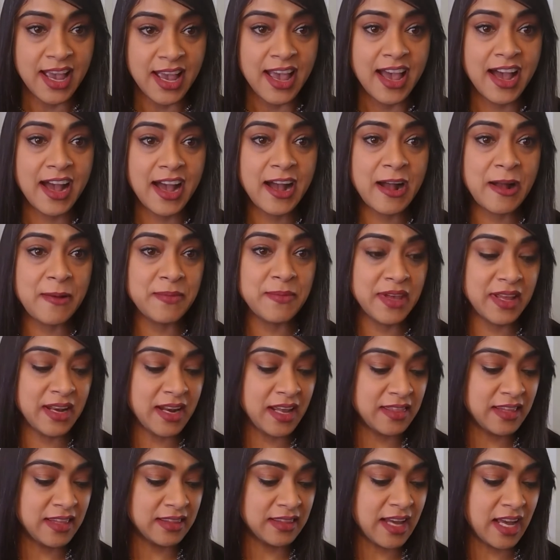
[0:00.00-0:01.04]
And
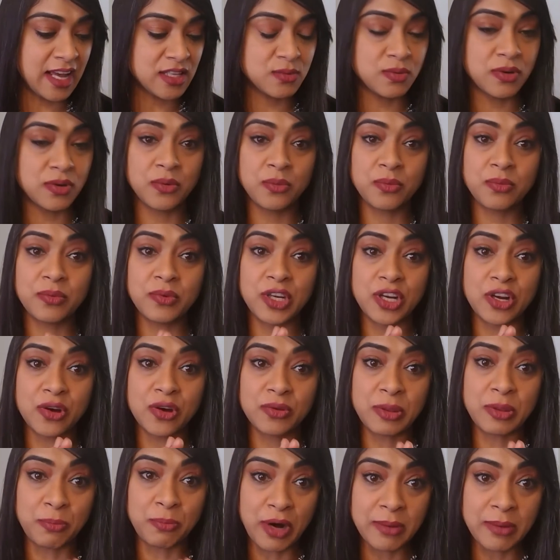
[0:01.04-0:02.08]
I think that's where,
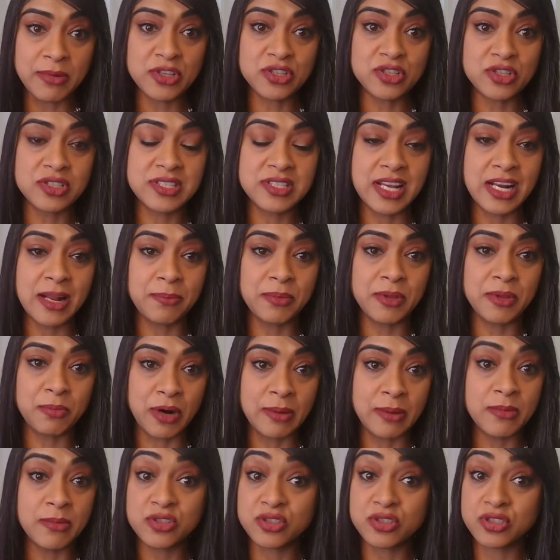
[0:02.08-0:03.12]
the Prime Minister set up the
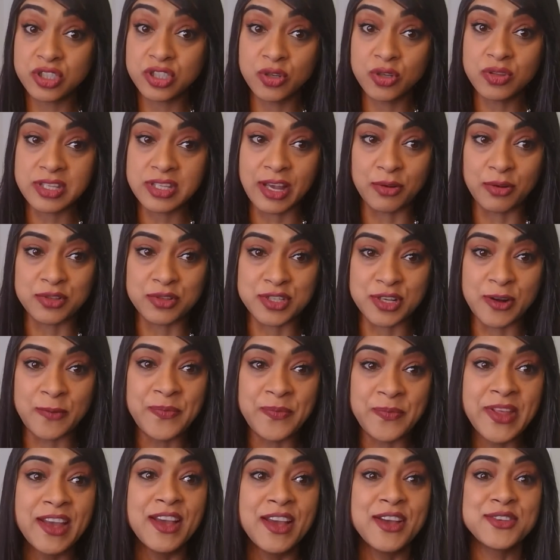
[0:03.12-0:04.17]
Prime Minister's Youth Council.